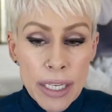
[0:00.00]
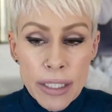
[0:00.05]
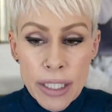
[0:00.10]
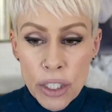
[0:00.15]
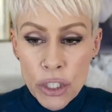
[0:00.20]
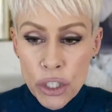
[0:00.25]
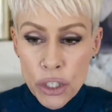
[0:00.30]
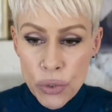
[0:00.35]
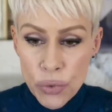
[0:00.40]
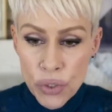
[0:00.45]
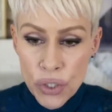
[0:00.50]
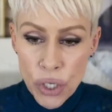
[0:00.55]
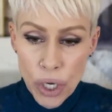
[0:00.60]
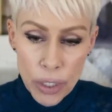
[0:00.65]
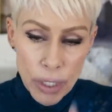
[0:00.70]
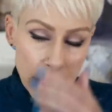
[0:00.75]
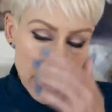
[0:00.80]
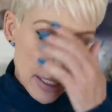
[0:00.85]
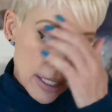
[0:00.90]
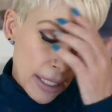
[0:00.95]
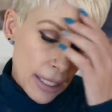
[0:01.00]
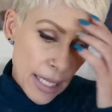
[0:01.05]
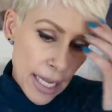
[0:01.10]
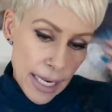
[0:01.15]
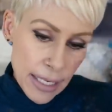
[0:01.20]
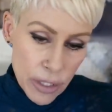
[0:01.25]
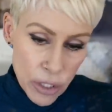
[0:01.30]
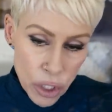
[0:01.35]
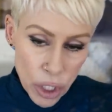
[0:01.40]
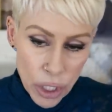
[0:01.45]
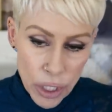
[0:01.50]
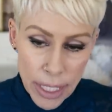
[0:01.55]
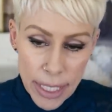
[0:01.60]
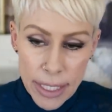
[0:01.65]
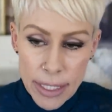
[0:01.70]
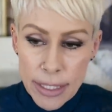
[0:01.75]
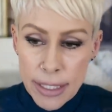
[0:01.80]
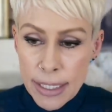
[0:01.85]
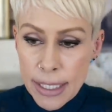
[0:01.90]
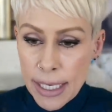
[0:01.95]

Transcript: Did you start it? Did they start it?